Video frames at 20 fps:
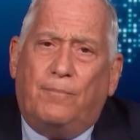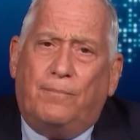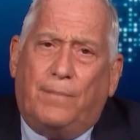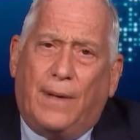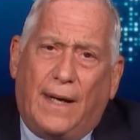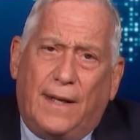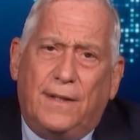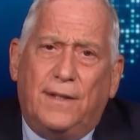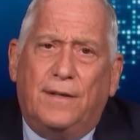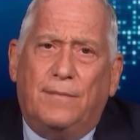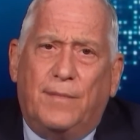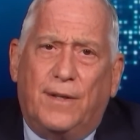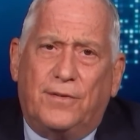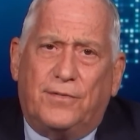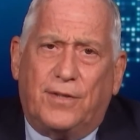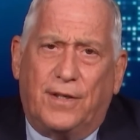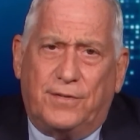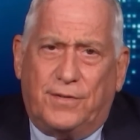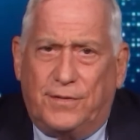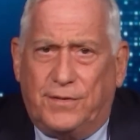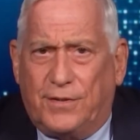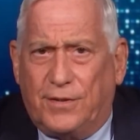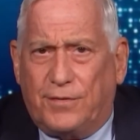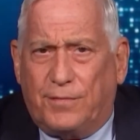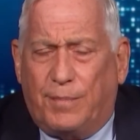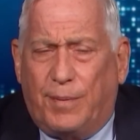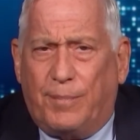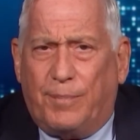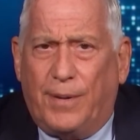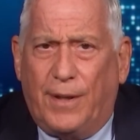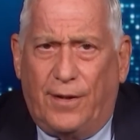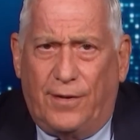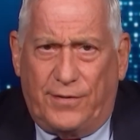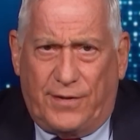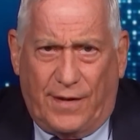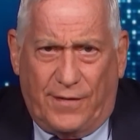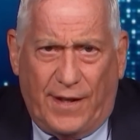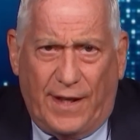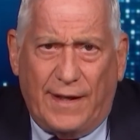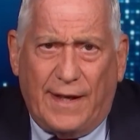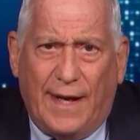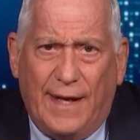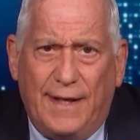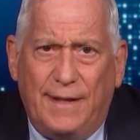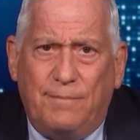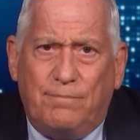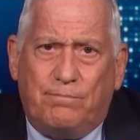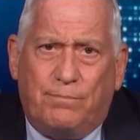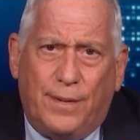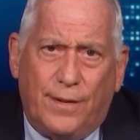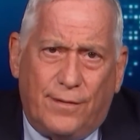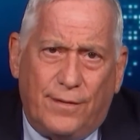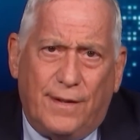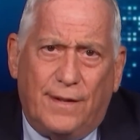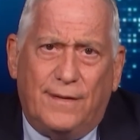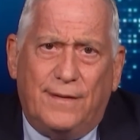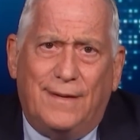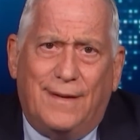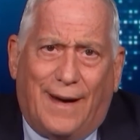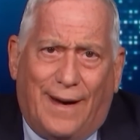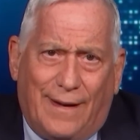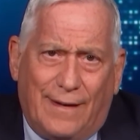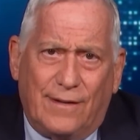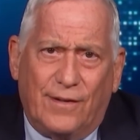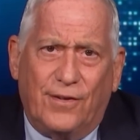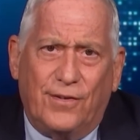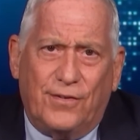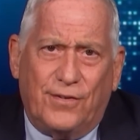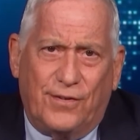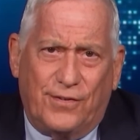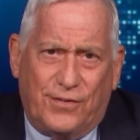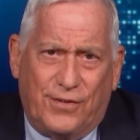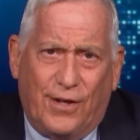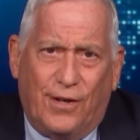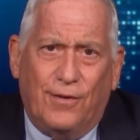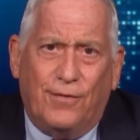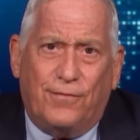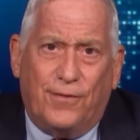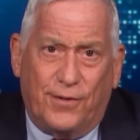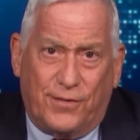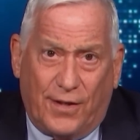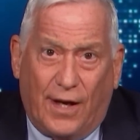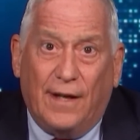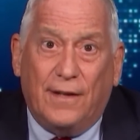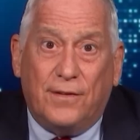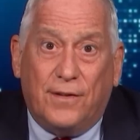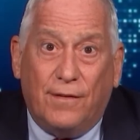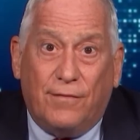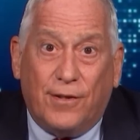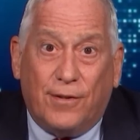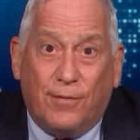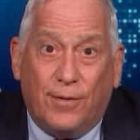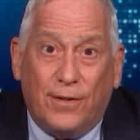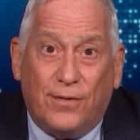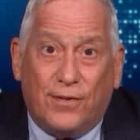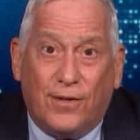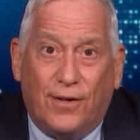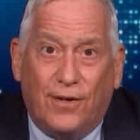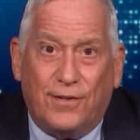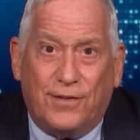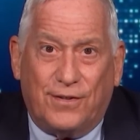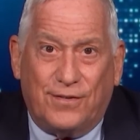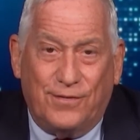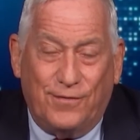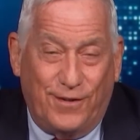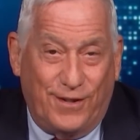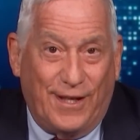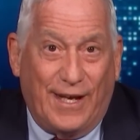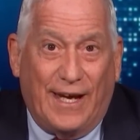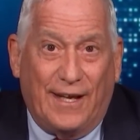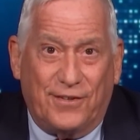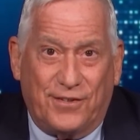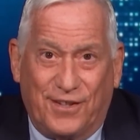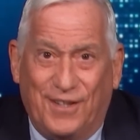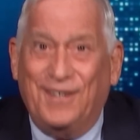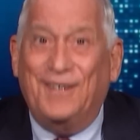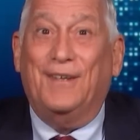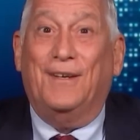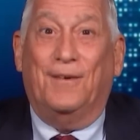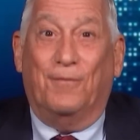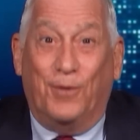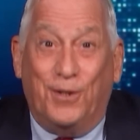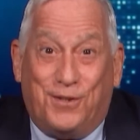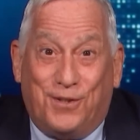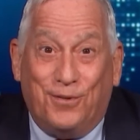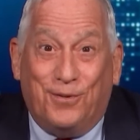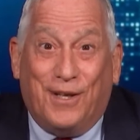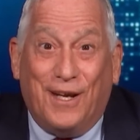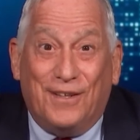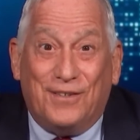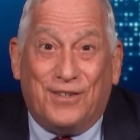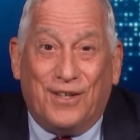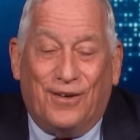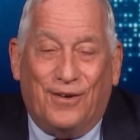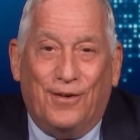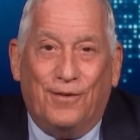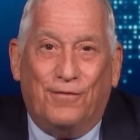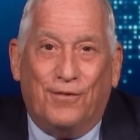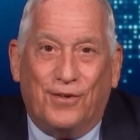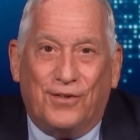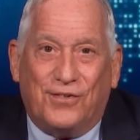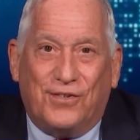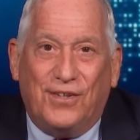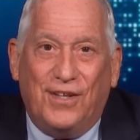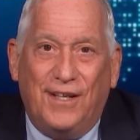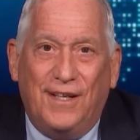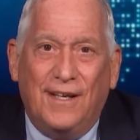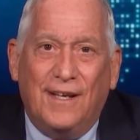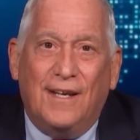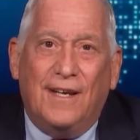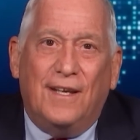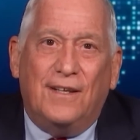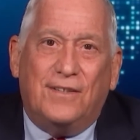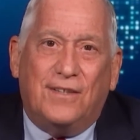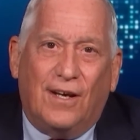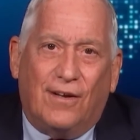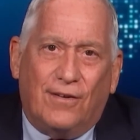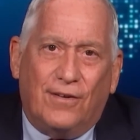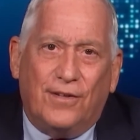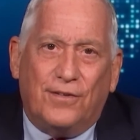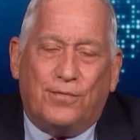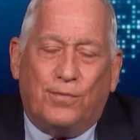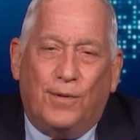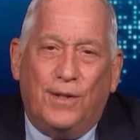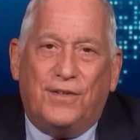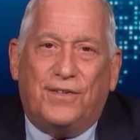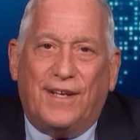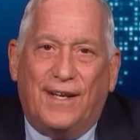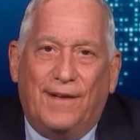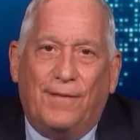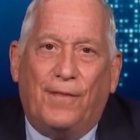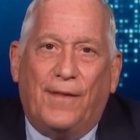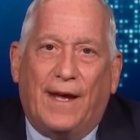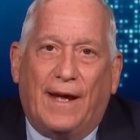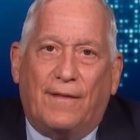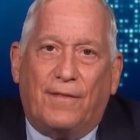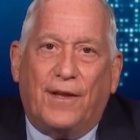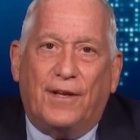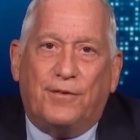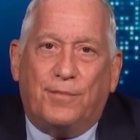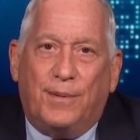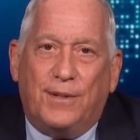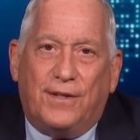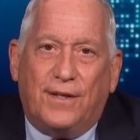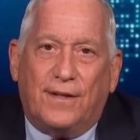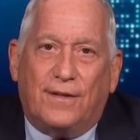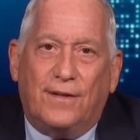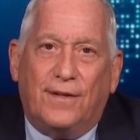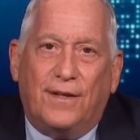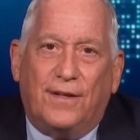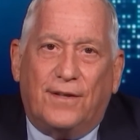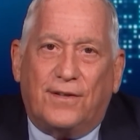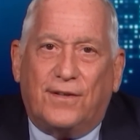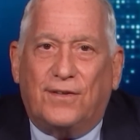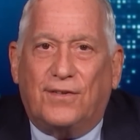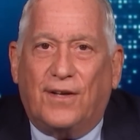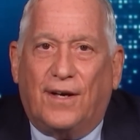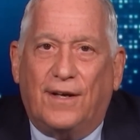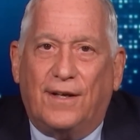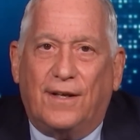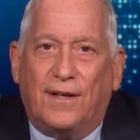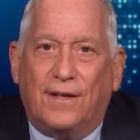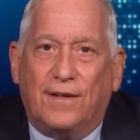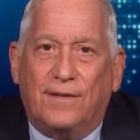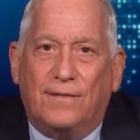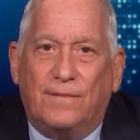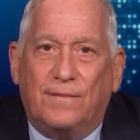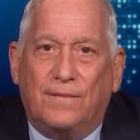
Biden administration just proposed, I think, $8 billion or so for scientific research for NASA, which you get to oversee. Tell us what's in that that's particularly exciting.